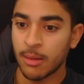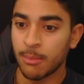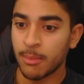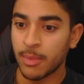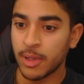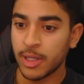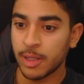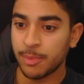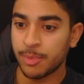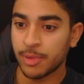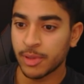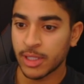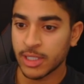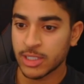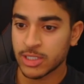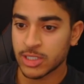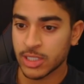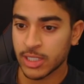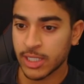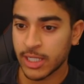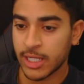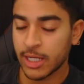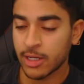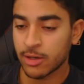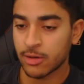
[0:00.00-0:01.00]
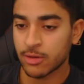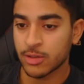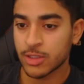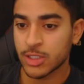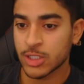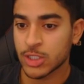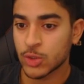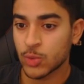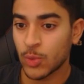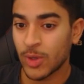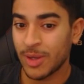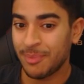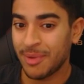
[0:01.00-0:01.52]
manipulation here,
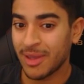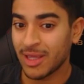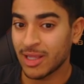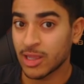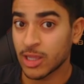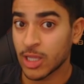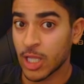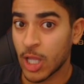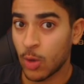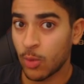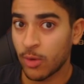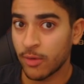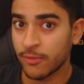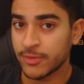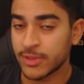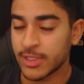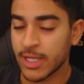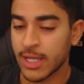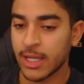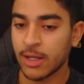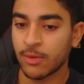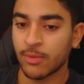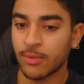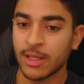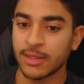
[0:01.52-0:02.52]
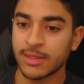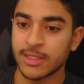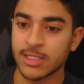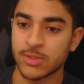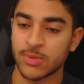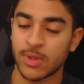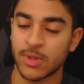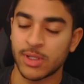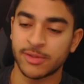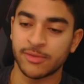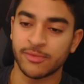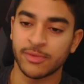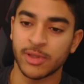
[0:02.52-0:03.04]
sweeping low of day, right? These
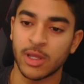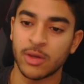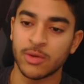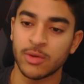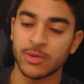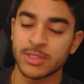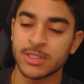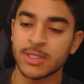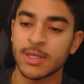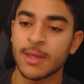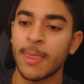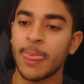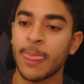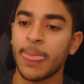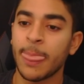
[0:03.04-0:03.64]
relative lows.